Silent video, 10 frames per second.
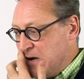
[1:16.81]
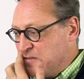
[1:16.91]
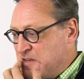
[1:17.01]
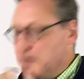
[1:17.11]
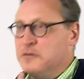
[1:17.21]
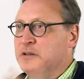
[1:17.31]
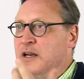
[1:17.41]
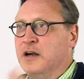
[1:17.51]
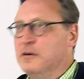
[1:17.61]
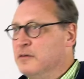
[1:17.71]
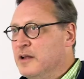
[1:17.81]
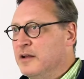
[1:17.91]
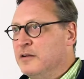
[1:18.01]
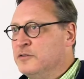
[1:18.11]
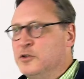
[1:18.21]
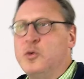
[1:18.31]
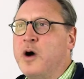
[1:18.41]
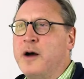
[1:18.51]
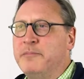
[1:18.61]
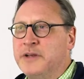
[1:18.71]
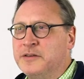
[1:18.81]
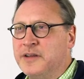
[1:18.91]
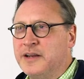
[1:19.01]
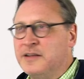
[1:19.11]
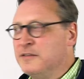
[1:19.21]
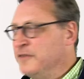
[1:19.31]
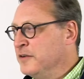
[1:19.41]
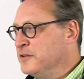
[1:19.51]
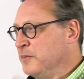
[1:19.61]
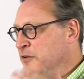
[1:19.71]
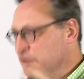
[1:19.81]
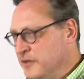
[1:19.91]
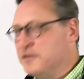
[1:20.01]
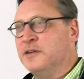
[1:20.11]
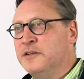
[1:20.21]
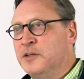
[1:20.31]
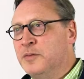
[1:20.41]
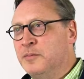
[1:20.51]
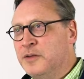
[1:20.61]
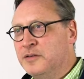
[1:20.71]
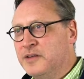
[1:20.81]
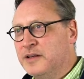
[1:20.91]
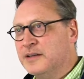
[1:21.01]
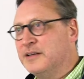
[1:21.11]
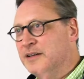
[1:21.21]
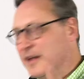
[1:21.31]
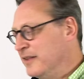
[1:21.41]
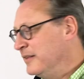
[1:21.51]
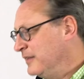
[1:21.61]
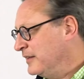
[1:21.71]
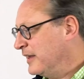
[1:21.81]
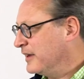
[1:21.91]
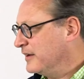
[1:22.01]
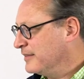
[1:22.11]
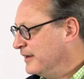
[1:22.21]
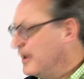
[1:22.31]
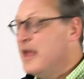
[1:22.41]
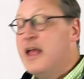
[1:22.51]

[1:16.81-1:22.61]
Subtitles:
So, you know, doo-wop music is felt to be traditional human music and that kind of thing.